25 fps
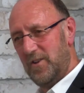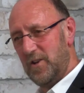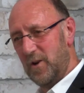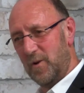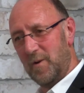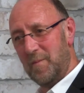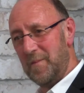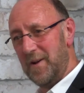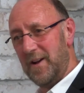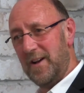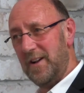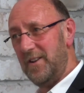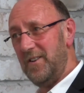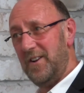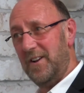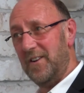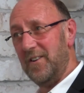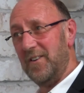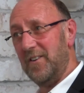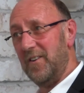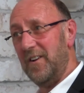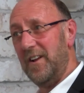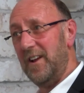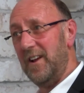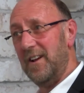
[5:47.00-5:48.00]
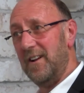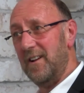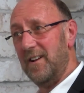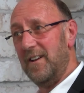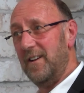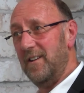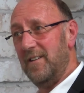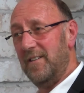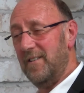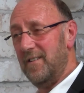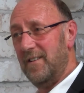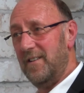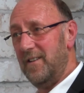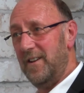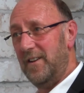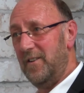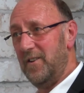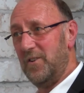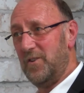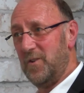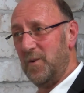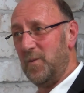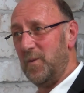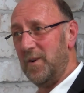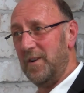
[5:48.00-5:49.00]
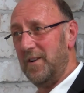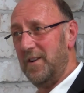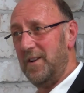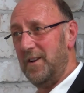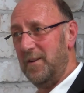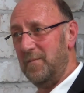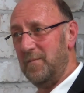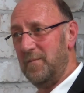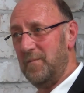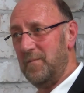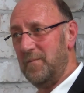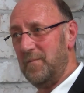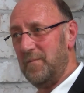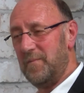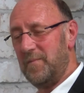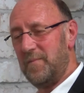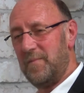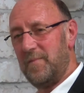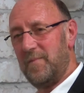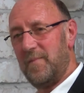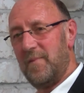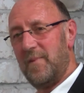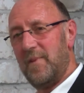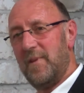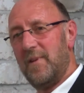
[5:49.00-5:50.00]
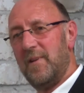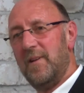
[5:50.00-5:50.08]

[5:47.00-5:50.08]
told Martin O'Neill that he doesn't want him. Mm.